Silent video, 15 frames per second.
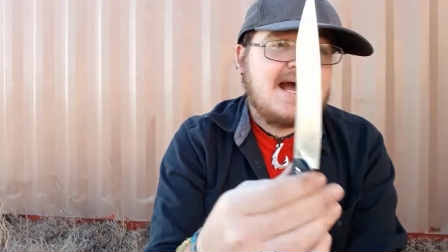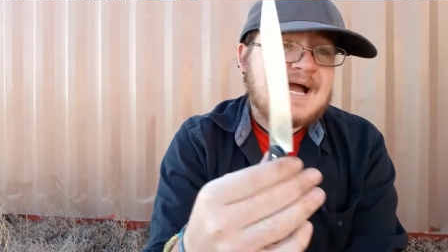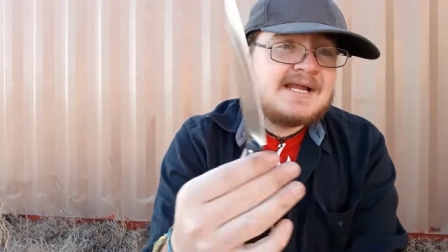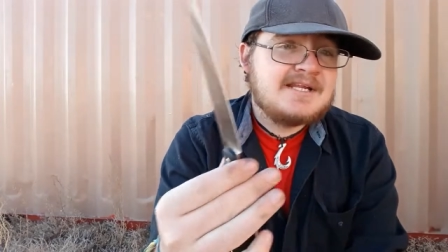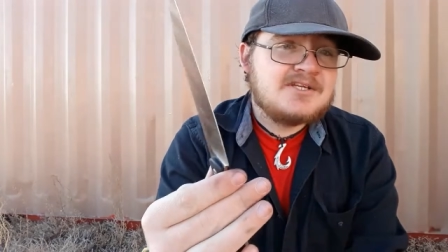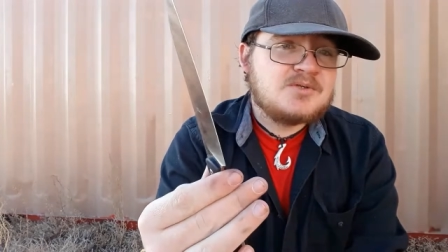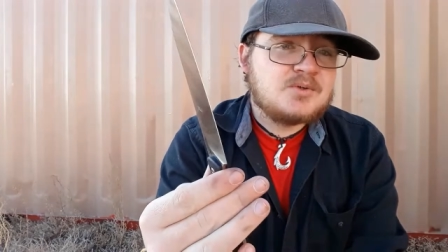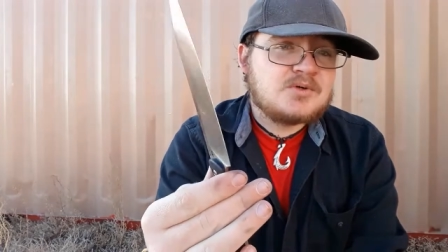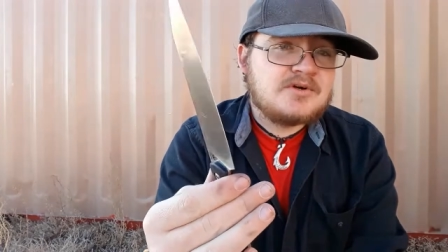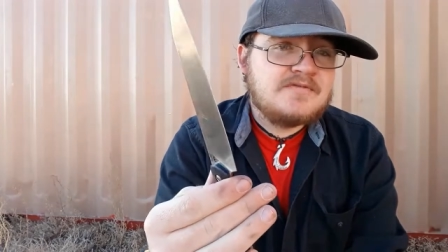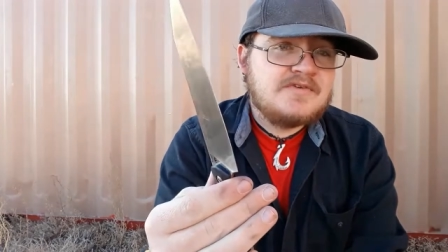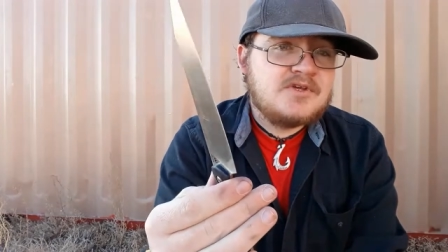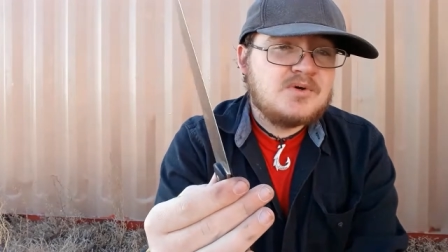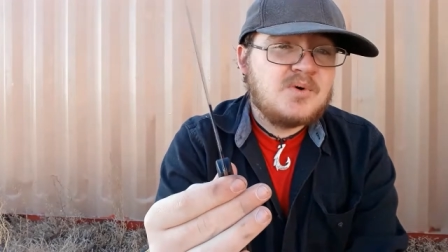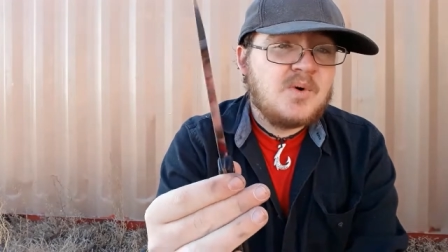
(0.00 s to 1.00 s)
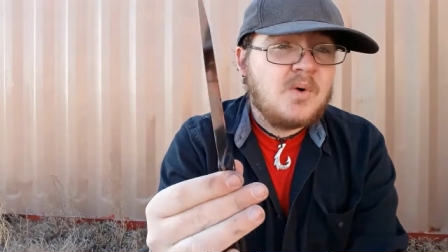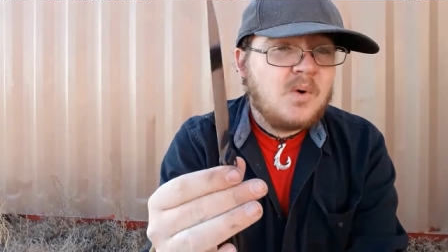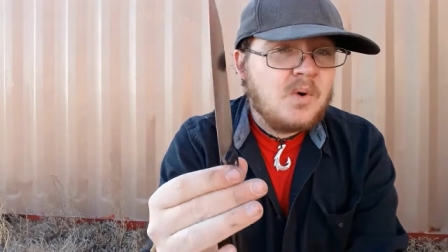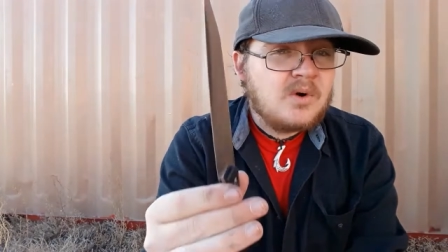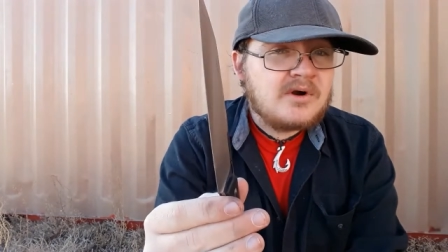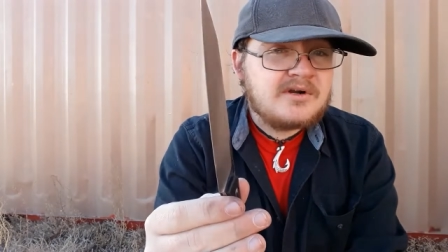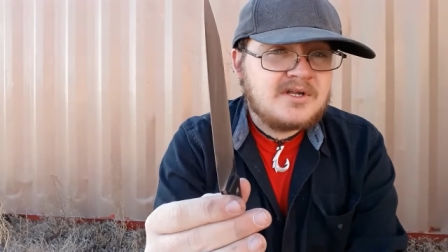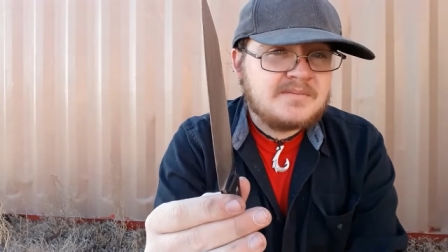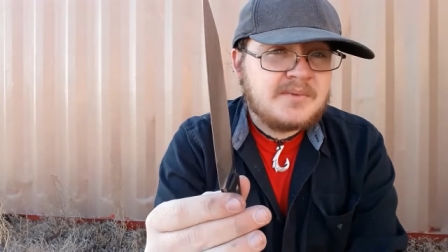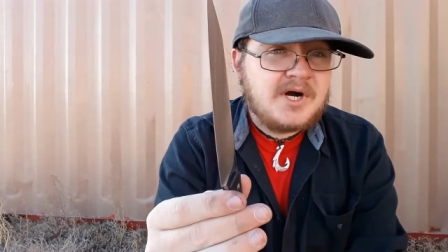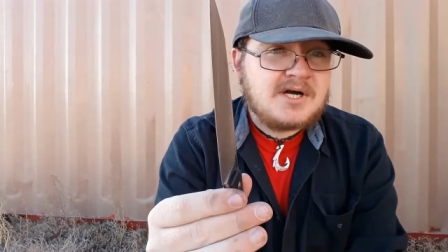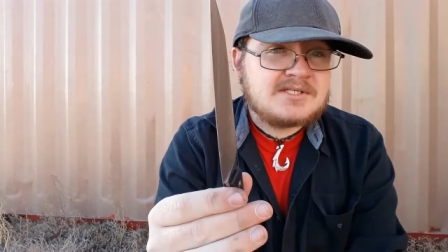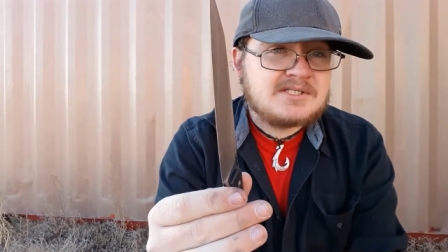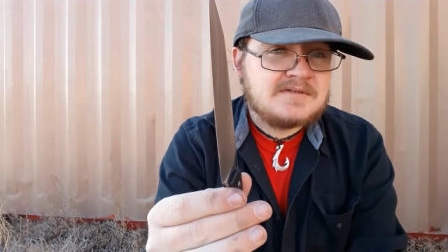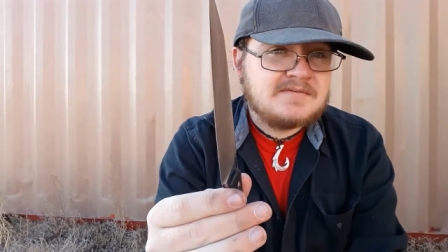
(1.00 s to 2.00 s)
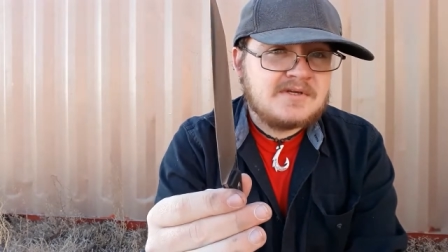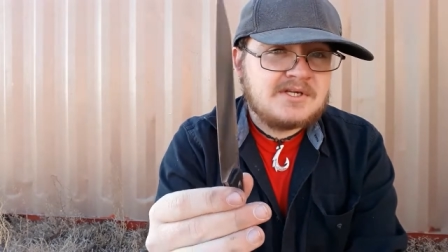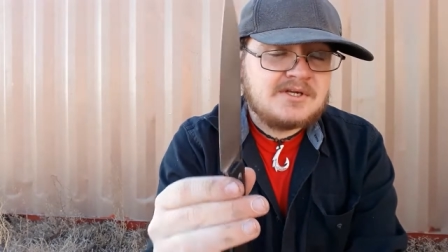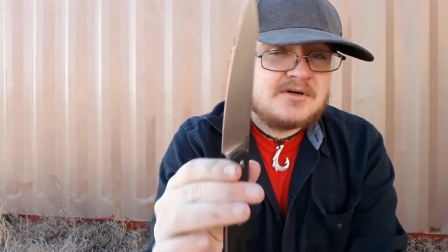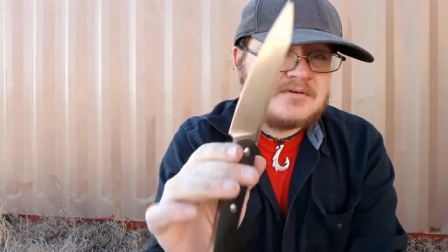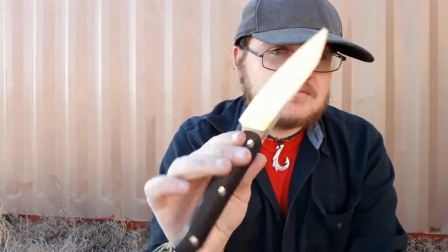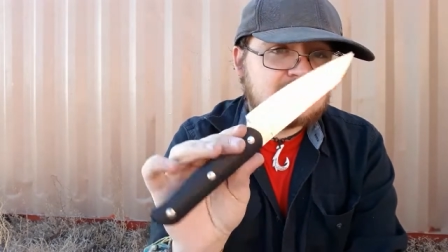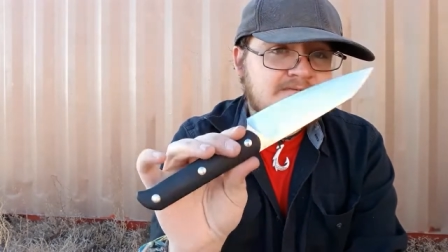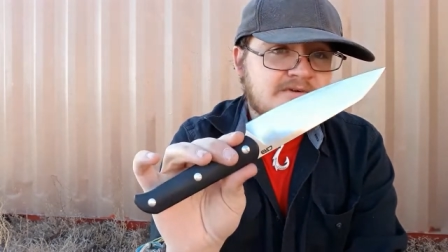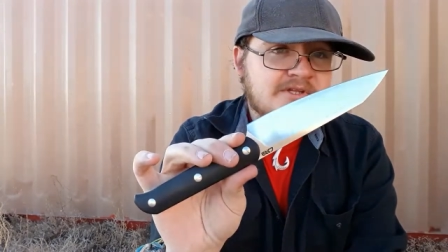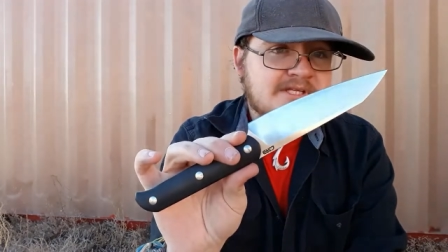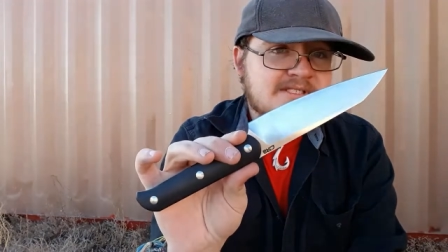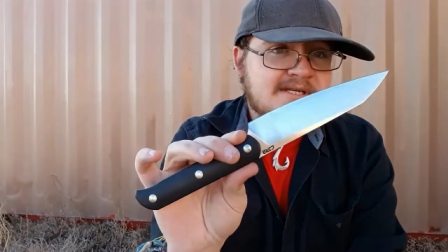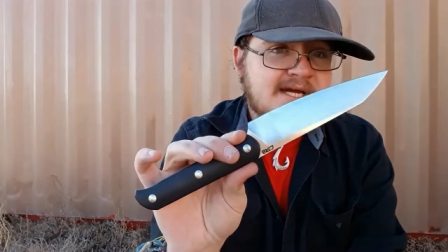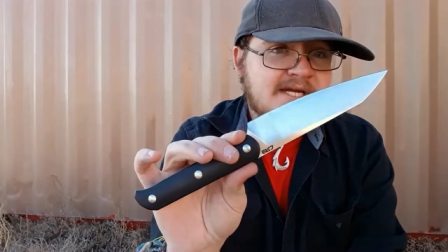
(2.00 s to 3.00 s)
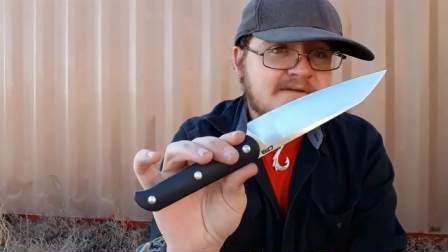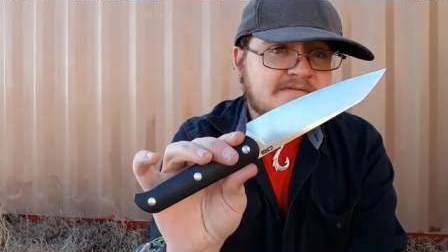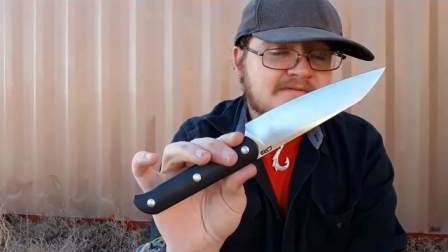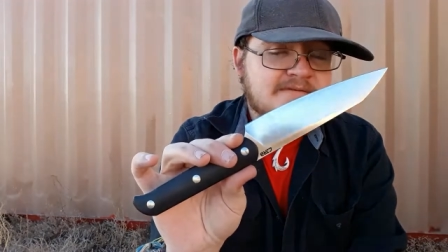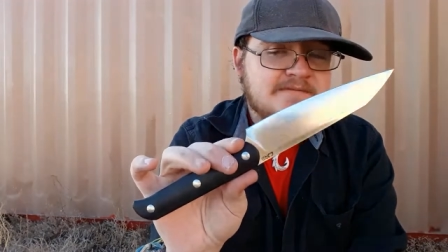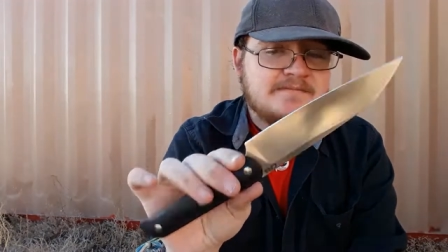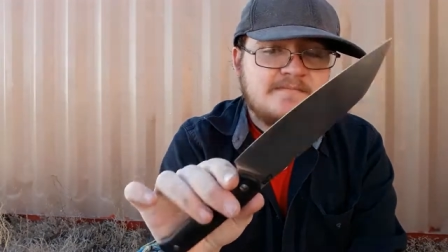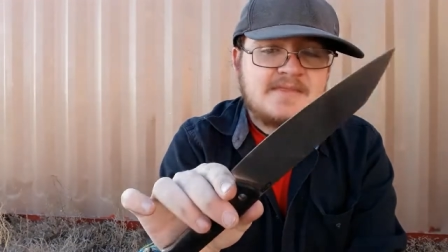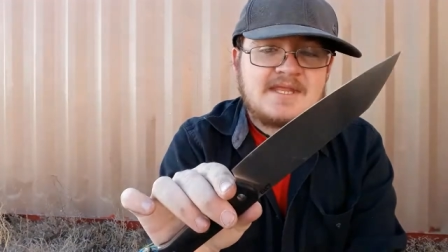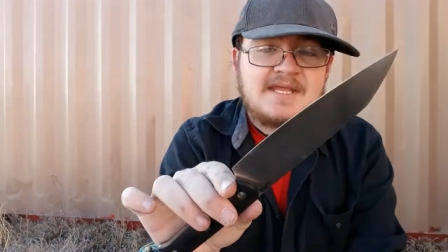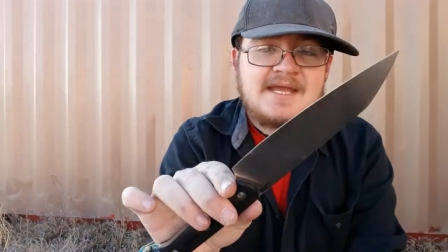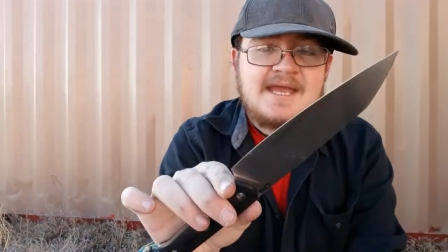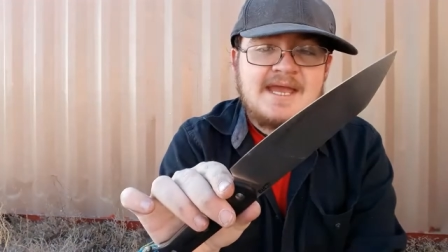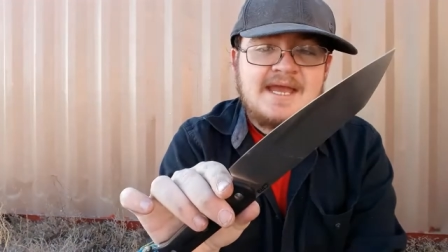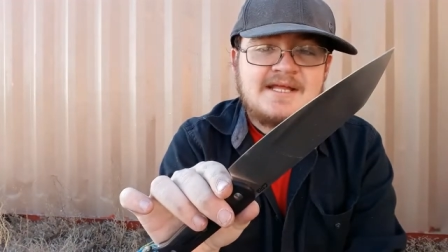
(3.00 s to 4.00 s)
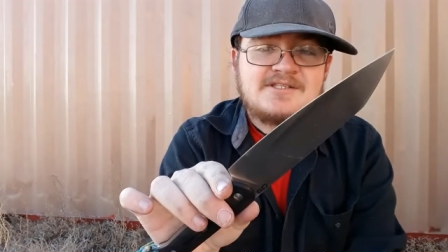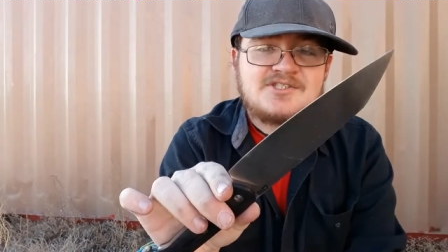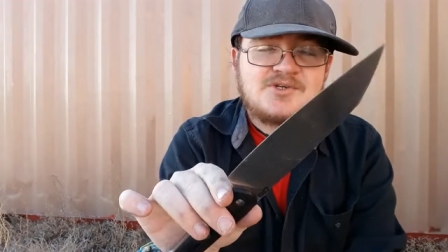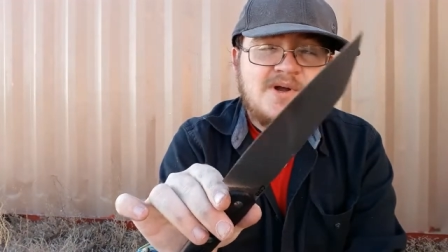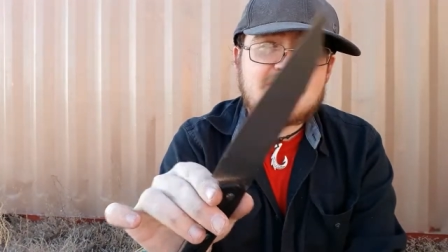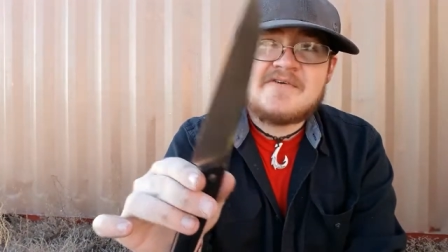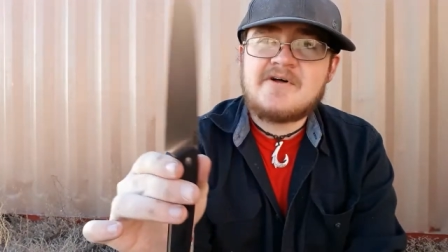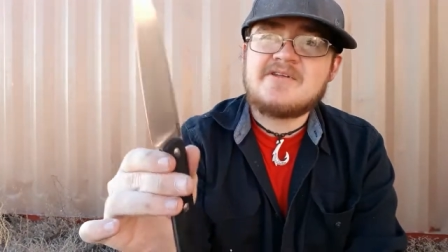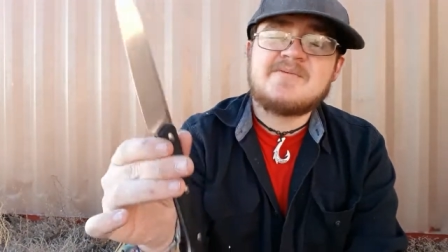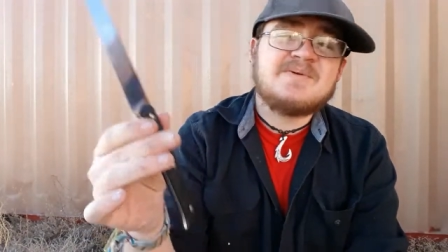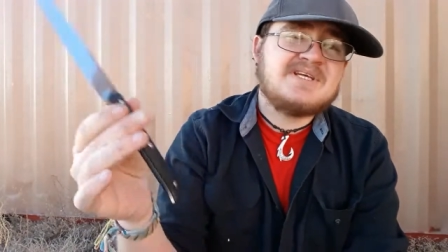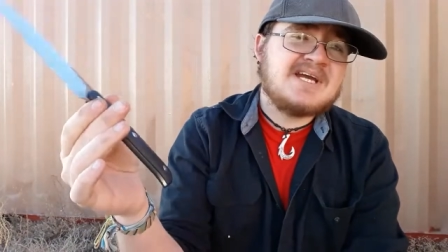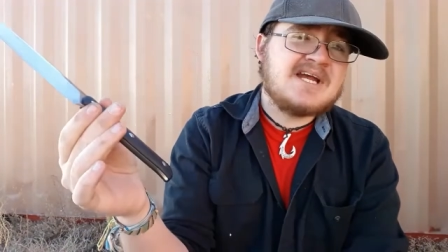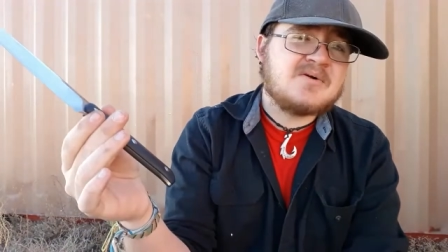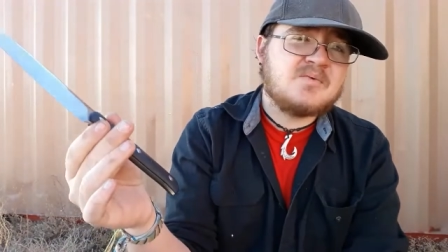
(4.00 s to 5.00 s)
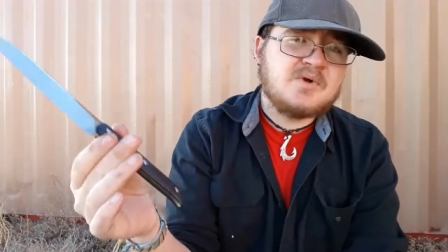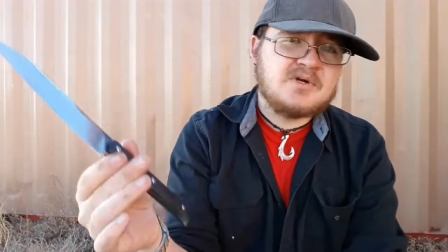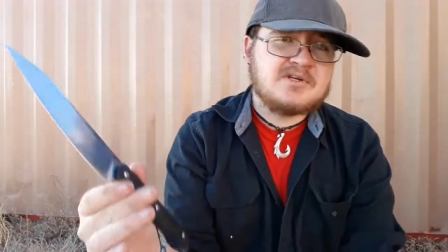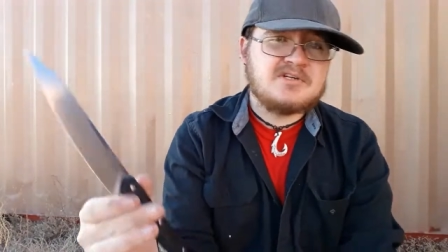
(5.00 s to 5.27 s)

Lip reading: I didn't do a review or an unboxing video for this knife. And so I felt it'd be kind of weird